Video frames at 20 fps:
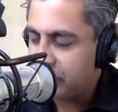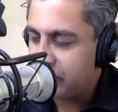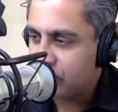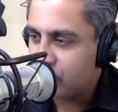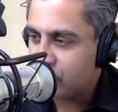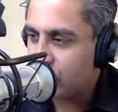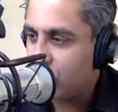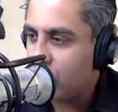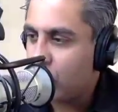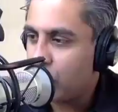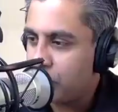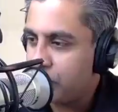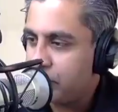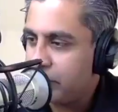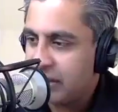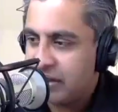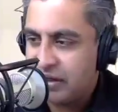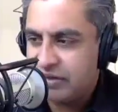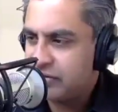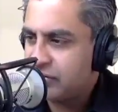this road
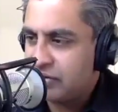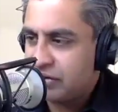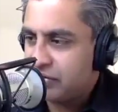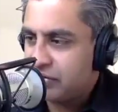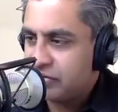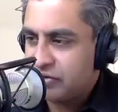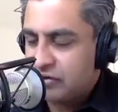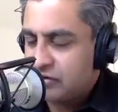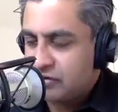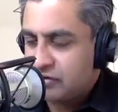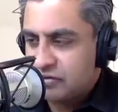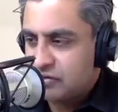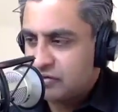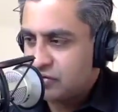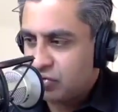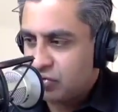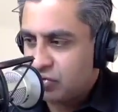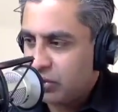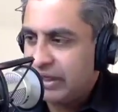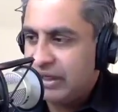because there's this
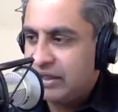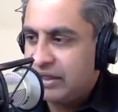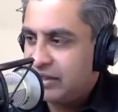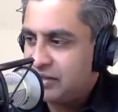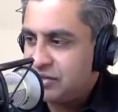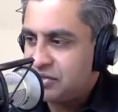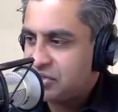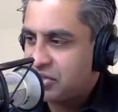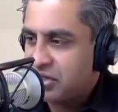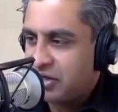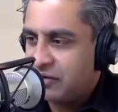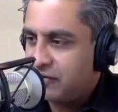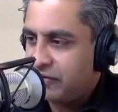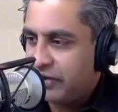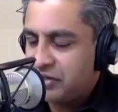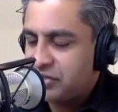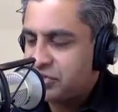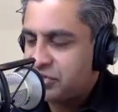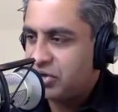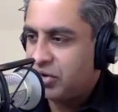strange
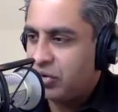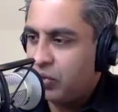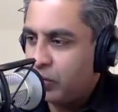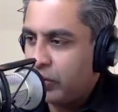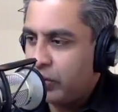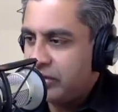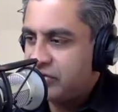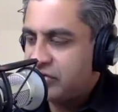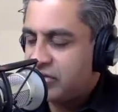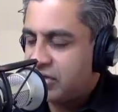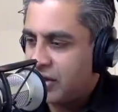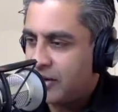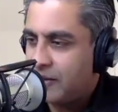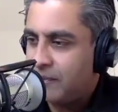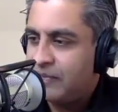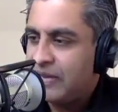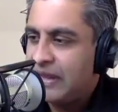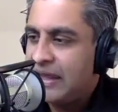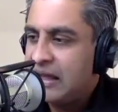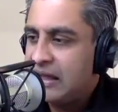conventional wisdom